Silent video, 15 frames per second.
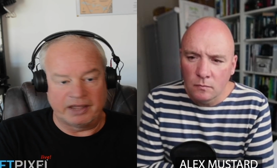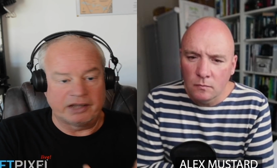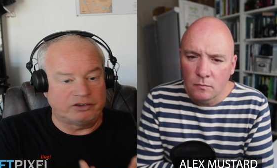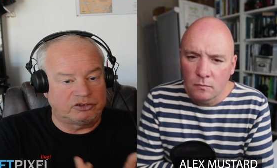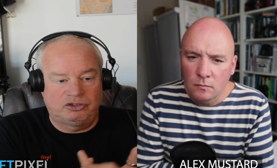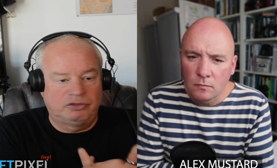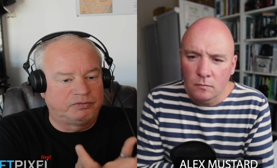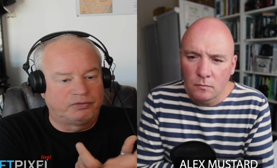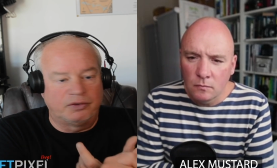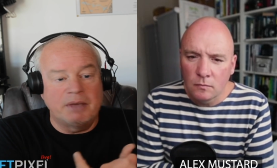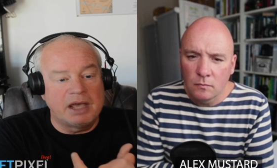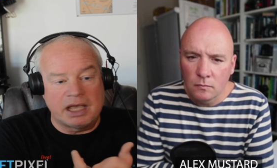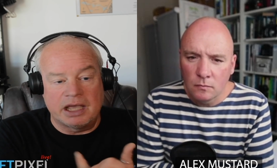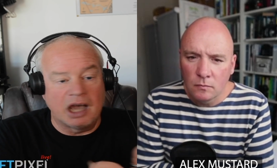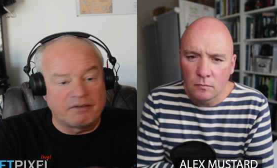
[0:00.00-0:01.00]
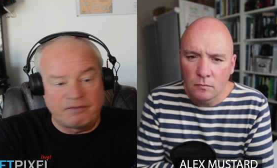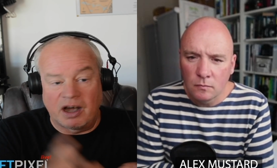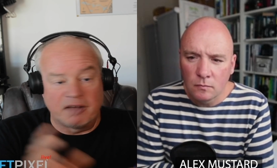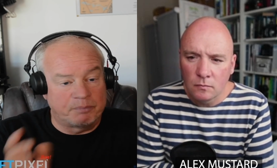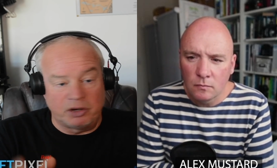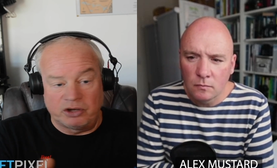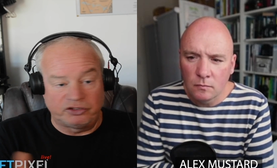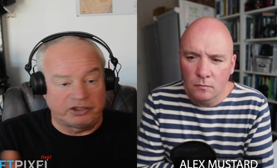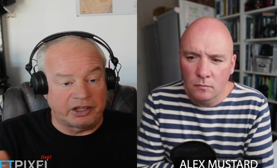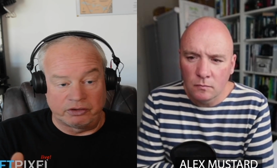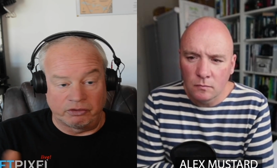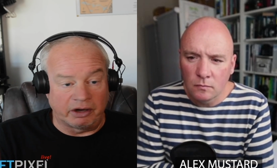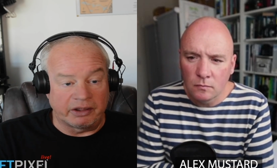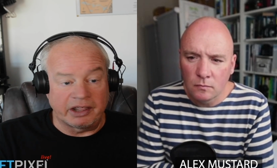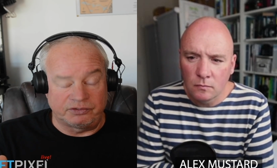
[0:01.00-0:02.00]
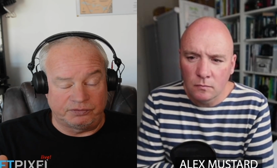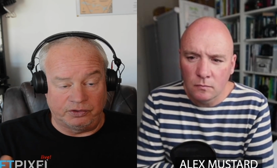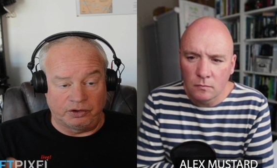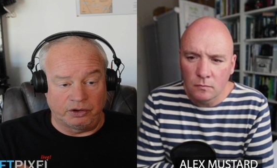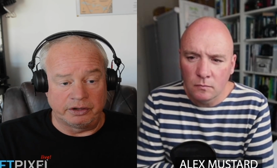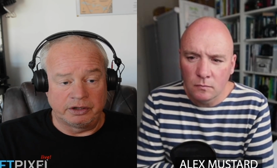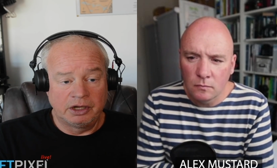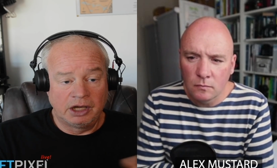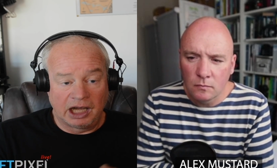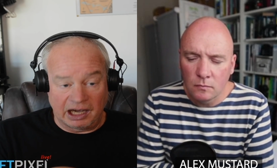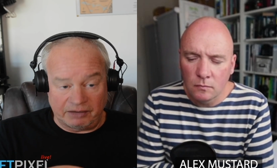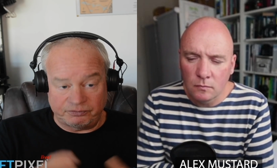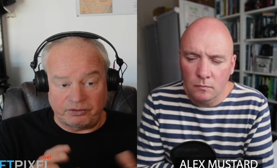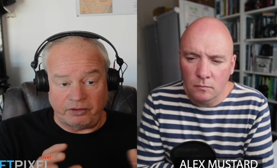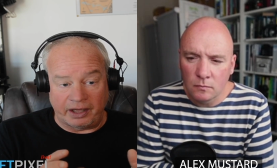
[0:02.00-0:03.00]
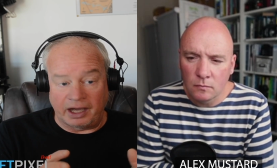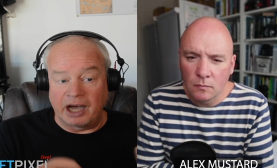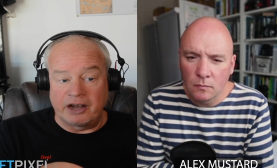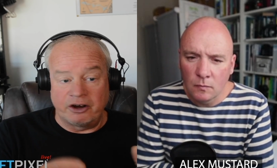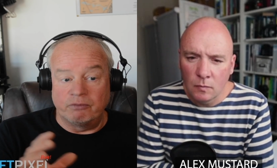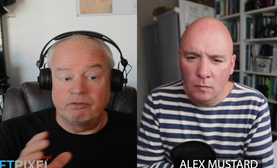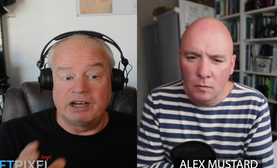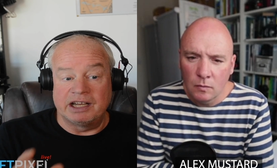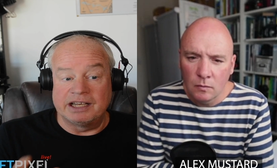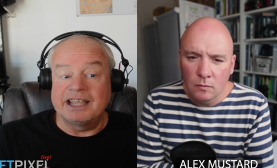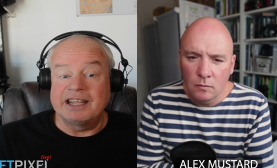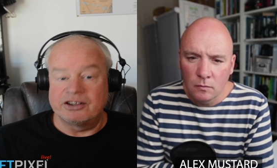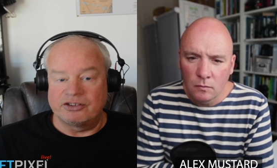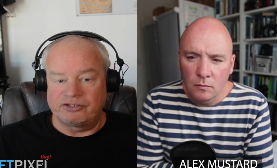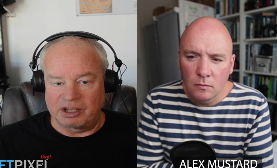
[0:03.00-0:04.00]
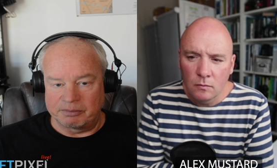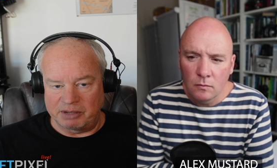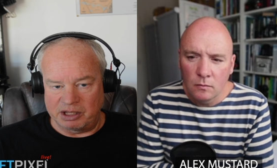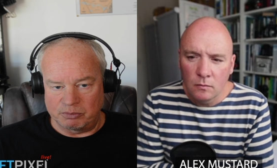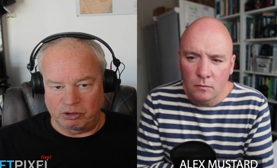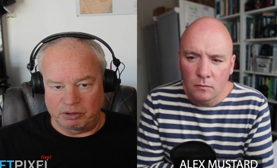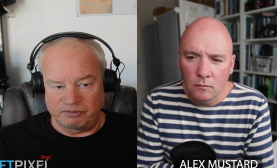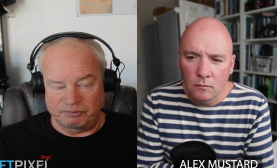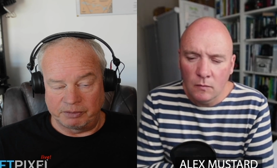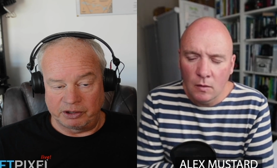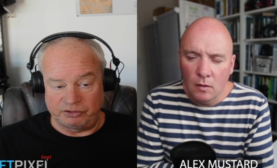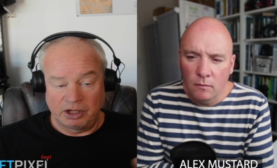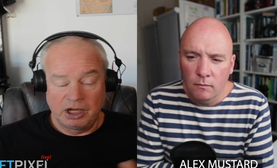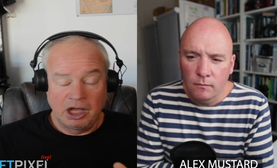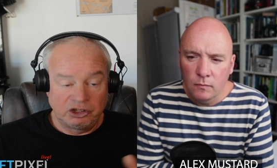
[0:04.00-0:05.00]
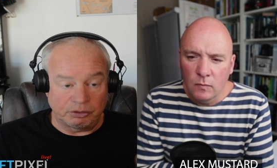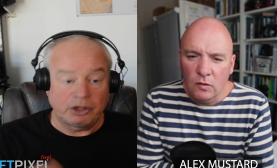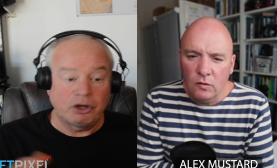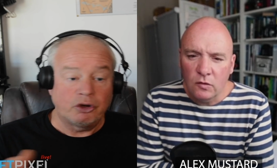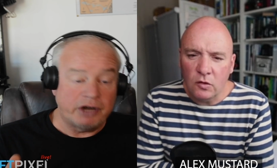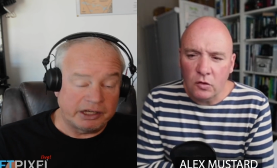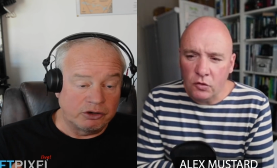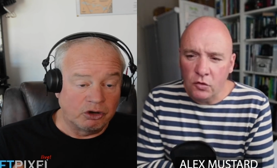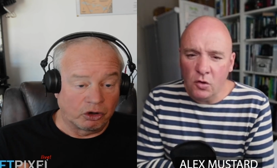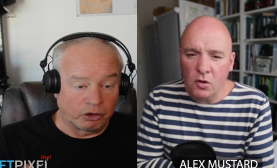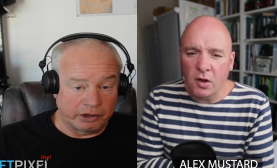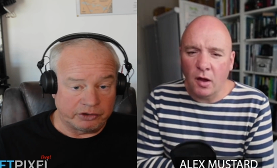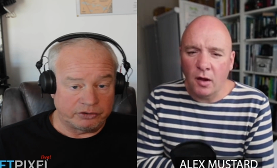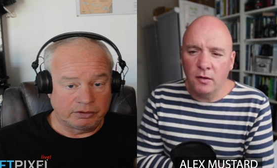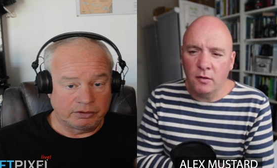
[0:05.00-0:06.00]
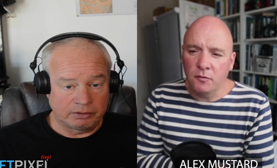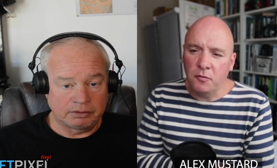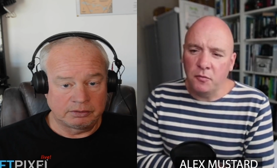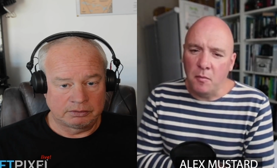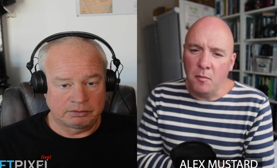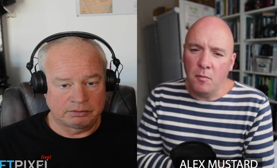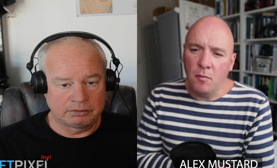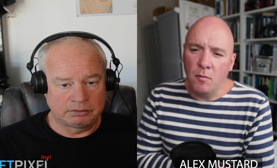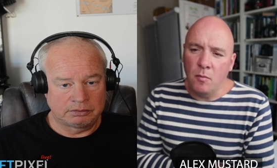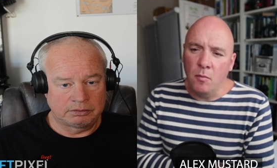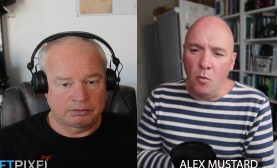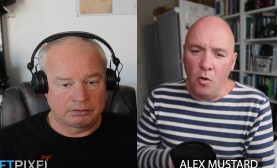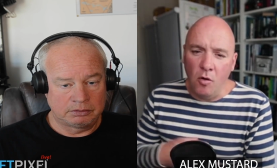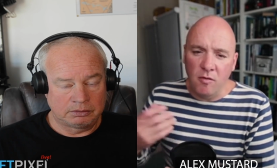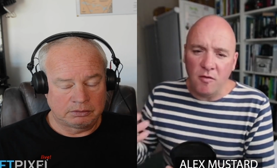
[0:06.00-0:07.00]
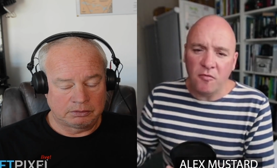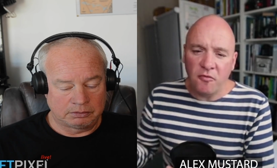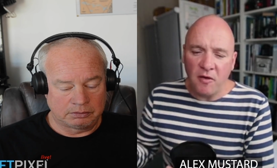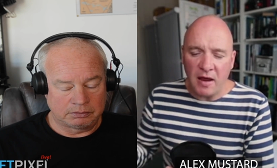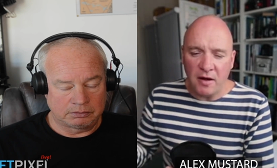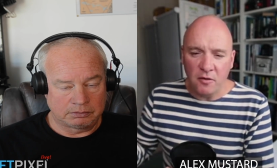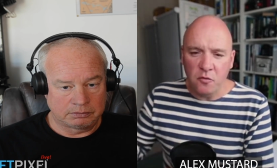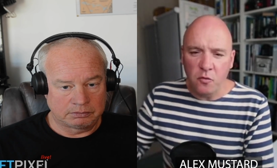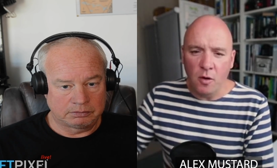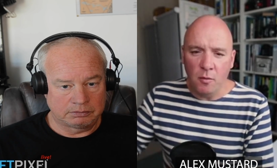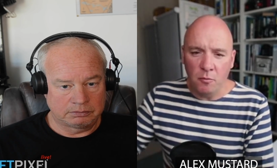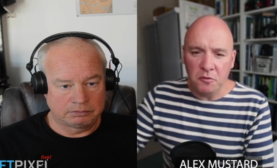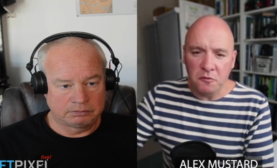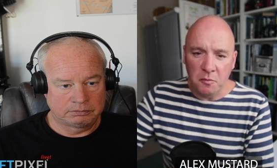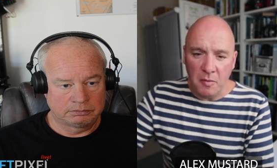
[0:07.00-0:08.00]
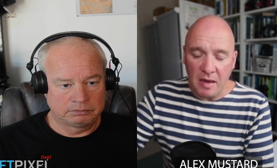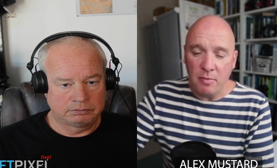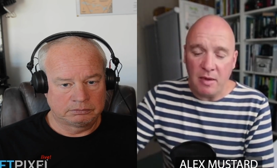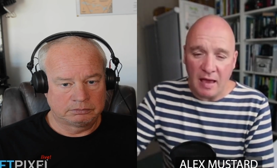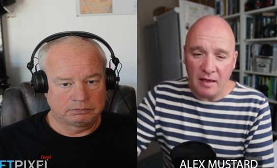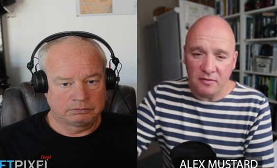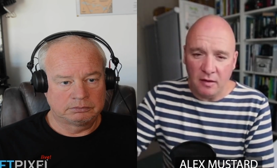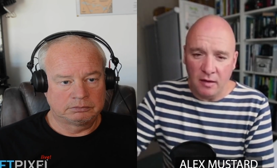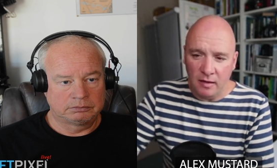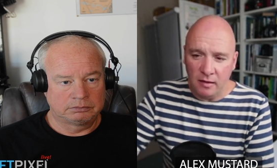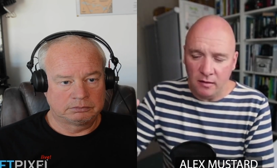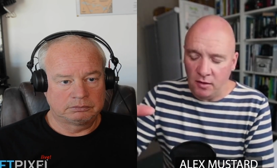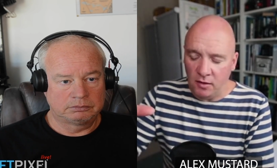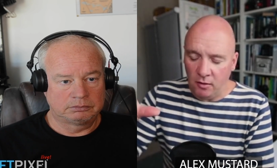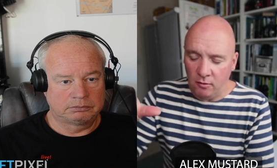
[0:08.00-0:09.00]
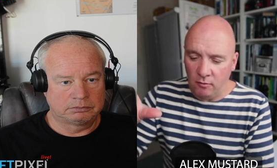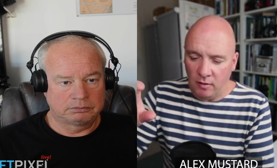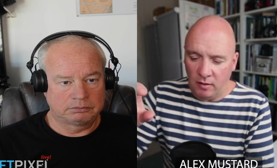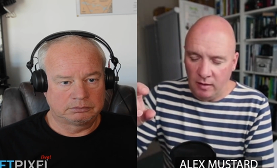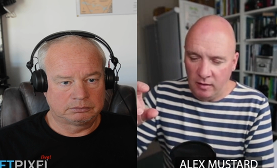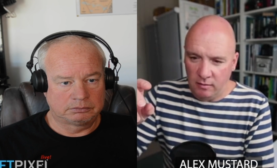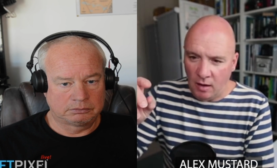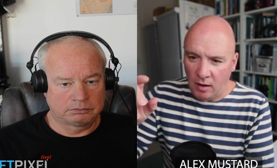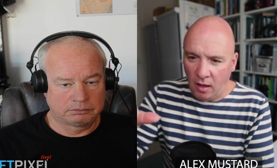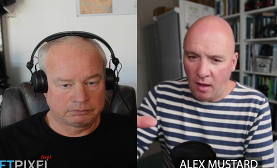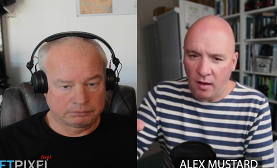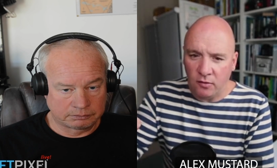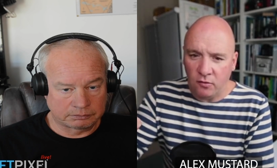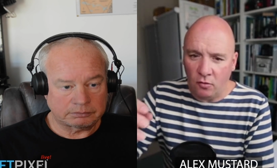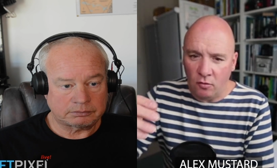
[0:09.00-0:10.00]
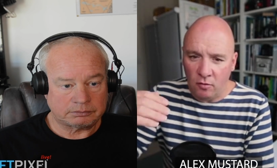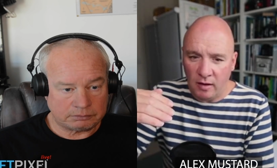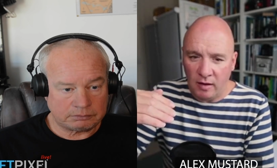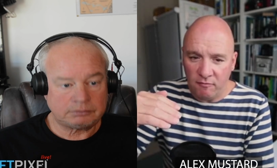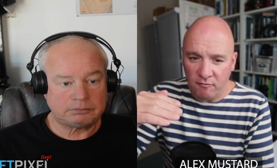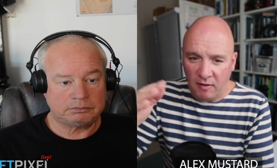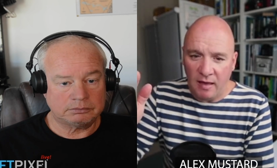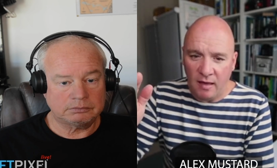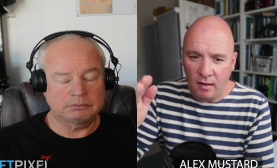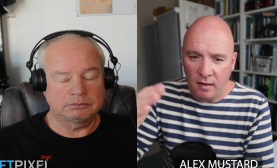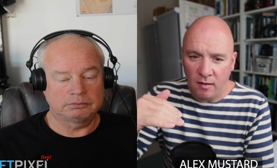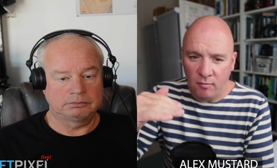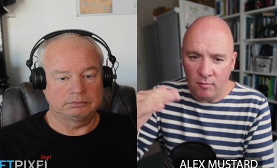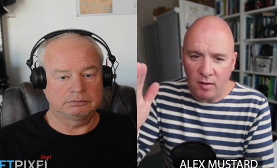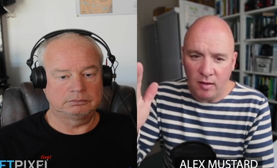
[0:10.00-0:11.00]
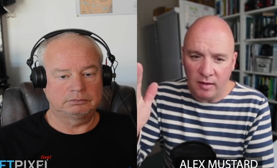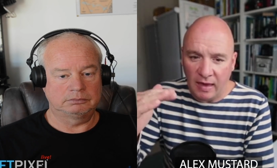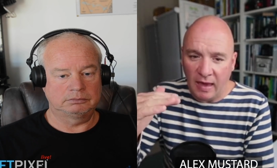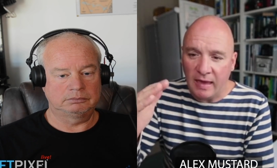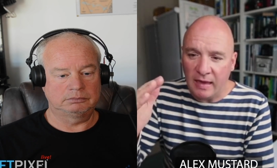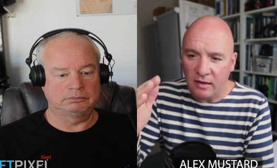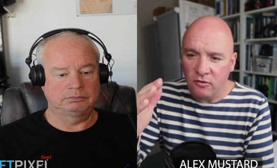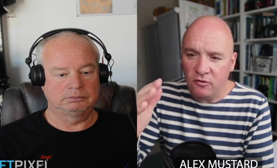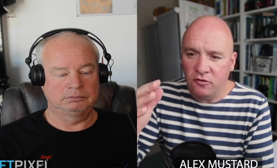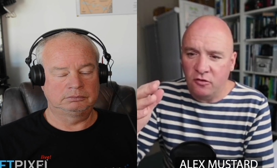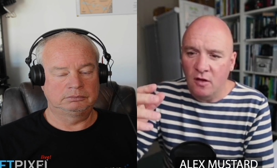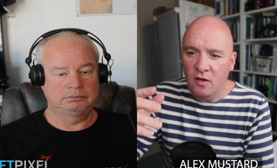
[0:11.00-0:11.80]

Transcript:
Speaker 1: that's for me. i i put it together right. That's fine. After mm. that, I don't really need it to give me any more information, so I so You're kind
Speaker 2: it. Of more a fan of one which maybe has a you know a, a light or a um, a gauge